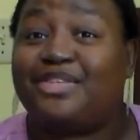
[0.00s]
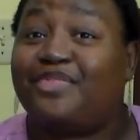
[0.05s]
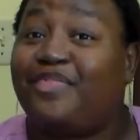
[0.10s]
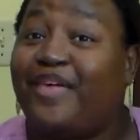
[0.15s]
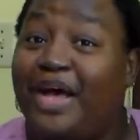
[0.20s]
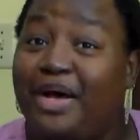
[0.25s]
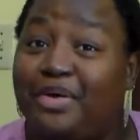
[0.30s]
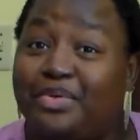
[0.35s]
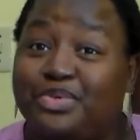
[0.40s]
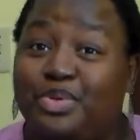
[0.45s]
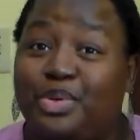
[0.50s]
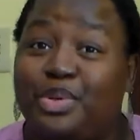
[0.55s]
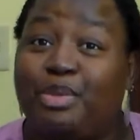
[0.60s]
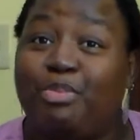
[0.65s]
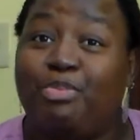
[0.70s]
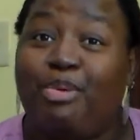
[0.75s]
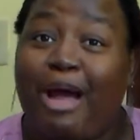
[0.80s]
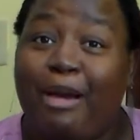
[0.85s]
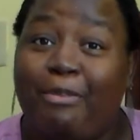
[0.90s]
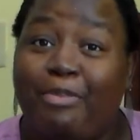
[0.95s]
is found on
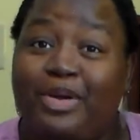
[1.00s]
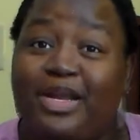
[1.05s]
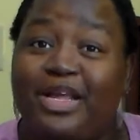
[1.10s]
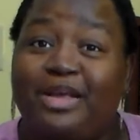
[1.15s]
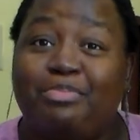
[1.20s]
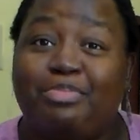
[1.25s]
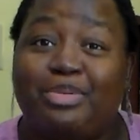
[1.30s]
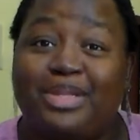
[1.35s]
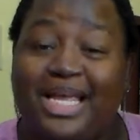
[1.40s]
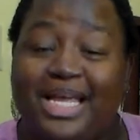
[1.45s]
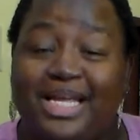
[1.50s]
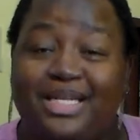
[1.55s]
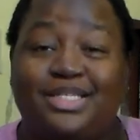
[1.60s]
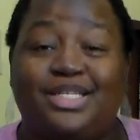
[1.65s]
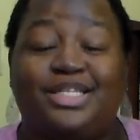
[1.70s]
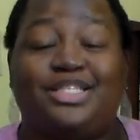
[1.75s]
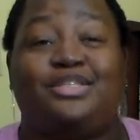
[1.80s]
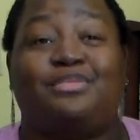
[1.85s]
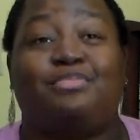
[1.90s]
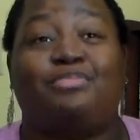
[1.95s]
the property,
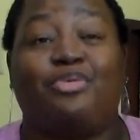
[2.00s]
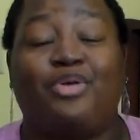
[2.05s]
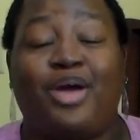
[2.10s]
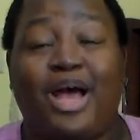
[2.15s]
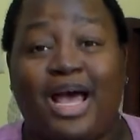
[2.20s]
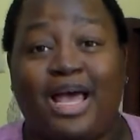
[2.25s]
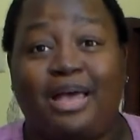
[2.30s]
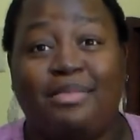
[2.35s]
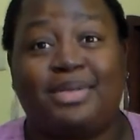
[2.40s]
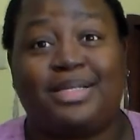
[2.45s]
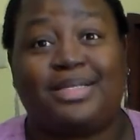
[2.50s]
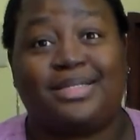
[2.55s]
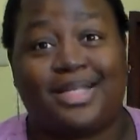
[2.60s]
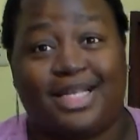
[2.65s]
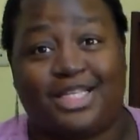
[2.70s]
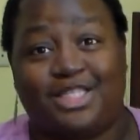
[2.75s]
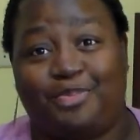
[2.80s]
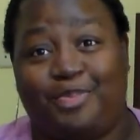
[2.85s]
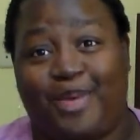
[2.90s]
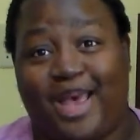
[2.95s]
Blanche is the prime
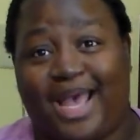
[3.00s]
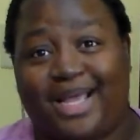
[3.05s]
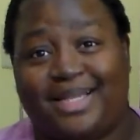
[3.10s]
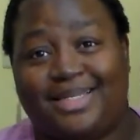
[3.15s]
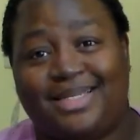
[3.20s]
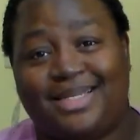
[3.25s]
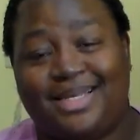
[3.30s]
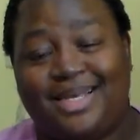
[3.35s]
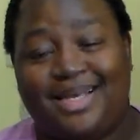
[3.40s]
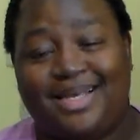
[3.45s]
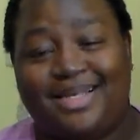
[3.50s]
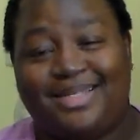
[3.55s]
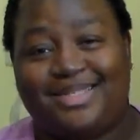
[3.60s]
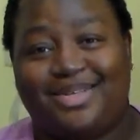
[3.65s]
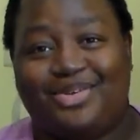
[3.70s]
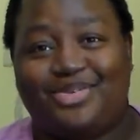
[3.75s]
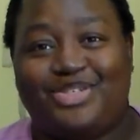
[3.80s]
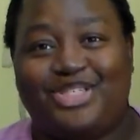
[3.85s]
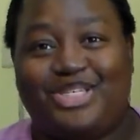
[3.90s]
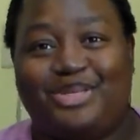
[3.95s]
suspect,
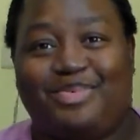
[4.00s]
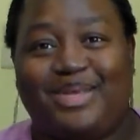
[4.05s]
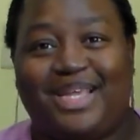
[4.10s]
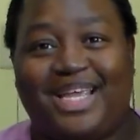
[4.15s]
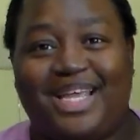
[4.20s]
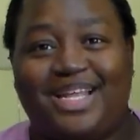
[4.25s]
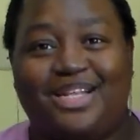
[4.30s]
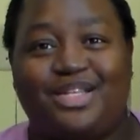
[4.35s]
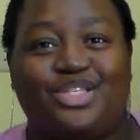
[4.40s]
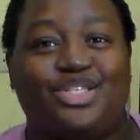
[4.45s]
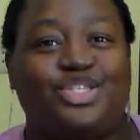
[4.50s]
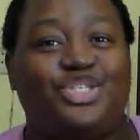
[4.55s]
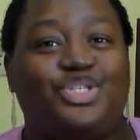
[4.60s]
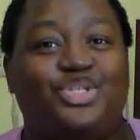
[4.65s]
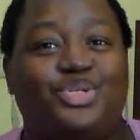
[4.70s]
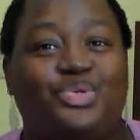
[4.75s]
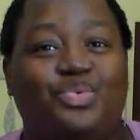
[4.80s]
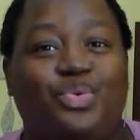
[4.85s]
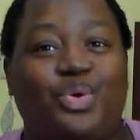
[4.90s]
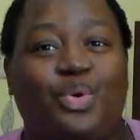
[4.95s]
so she begins
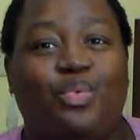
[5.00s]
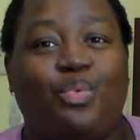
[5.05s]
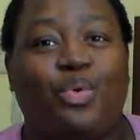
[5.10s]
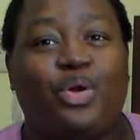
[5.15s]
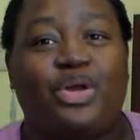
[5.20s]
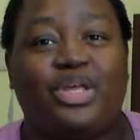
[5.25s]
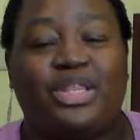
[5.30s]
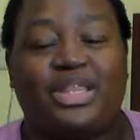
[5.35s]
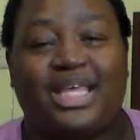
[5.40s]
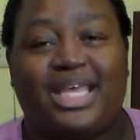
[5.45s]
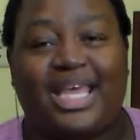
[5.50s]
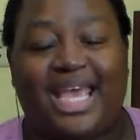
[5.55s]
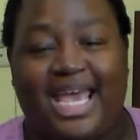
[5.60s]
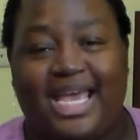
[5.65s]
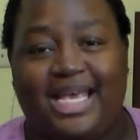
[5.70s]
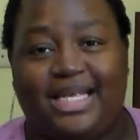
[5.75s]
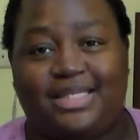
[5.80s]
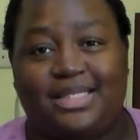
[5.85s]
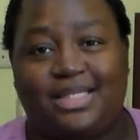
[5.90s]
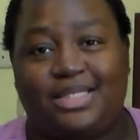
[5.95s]
to work the
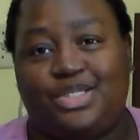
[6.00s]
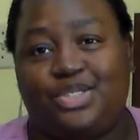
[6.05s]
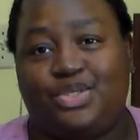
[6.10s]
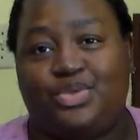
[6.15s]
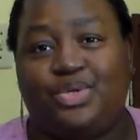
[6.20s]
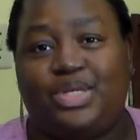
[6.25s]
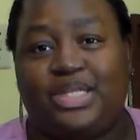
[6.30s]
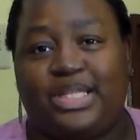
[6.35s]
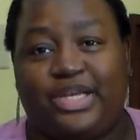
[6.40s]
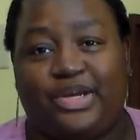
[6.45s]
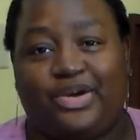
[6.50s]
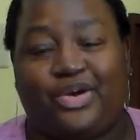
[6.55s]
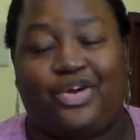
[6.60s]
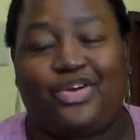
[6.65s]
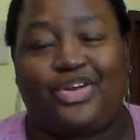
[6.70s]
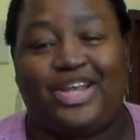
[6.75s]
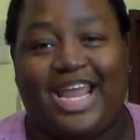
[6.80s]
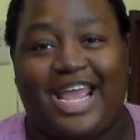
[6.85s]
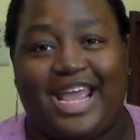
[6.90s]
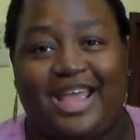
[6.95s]
case to clear
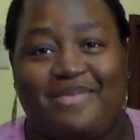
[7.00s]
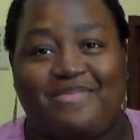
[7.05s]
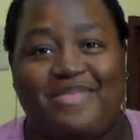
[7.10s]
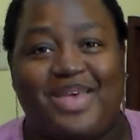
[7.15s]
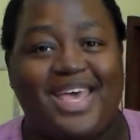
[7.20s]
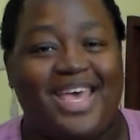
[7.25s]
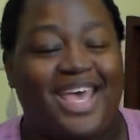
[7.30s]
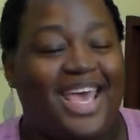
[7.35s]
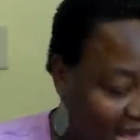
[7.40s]
her name.